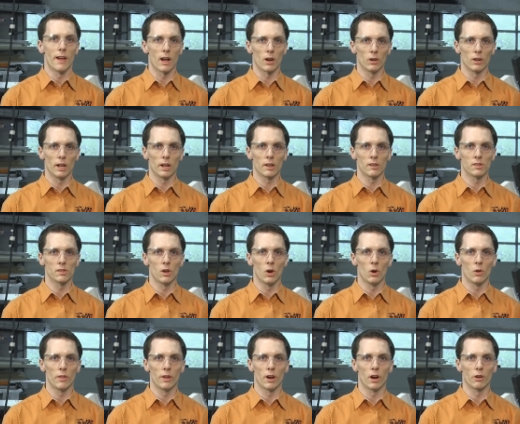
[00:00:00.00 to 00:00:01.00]
That'll let us
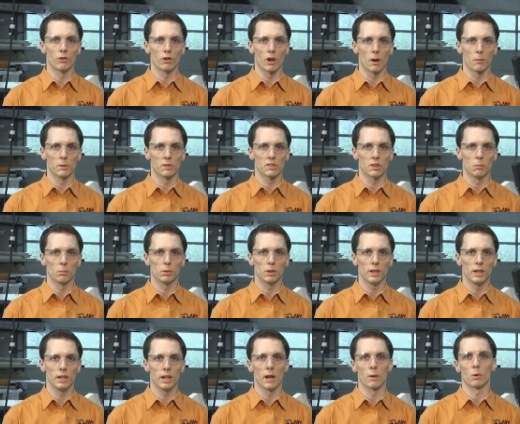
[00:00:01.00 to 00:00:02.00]
know that our job is
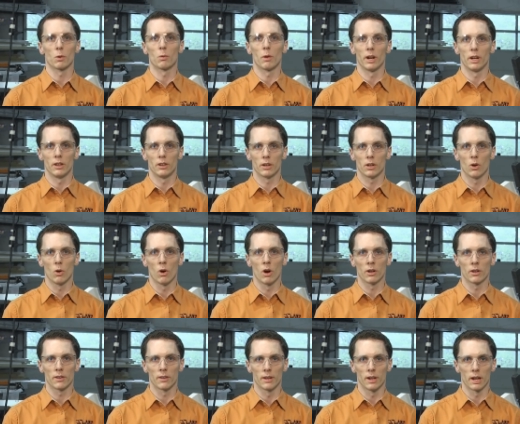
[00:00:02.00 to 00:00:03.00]
complete and we're ready to go
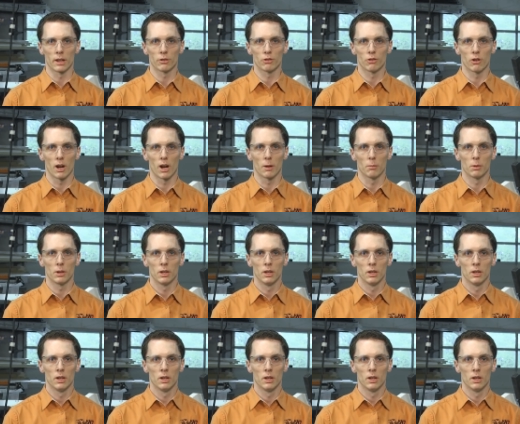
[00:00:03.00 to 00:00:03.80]
on to the next job.